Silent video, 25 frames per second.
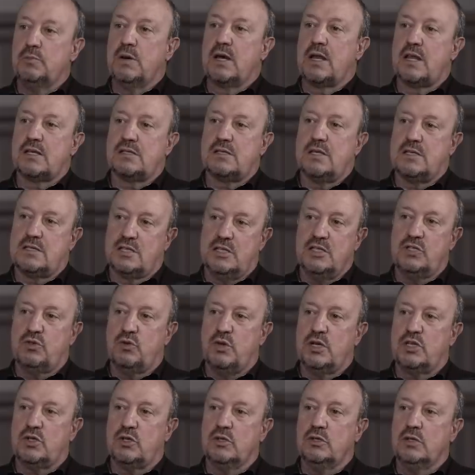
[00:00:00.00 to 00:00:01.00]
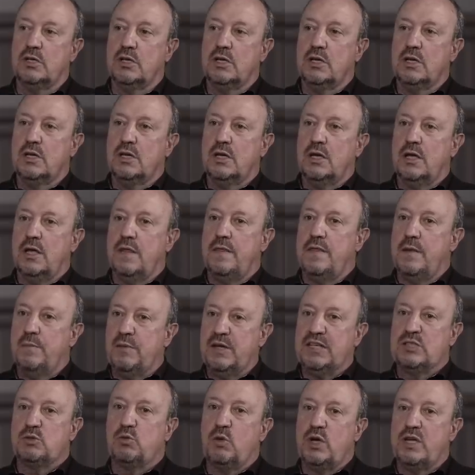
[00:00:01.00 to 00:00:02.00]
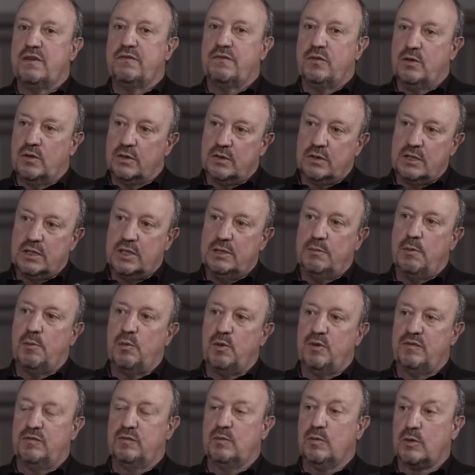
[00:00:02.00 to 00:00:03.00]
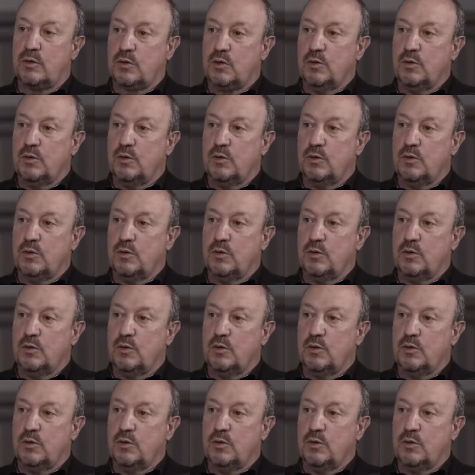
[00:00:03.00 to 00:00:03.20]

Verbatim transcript: manage the situation the best way for Liverpool Football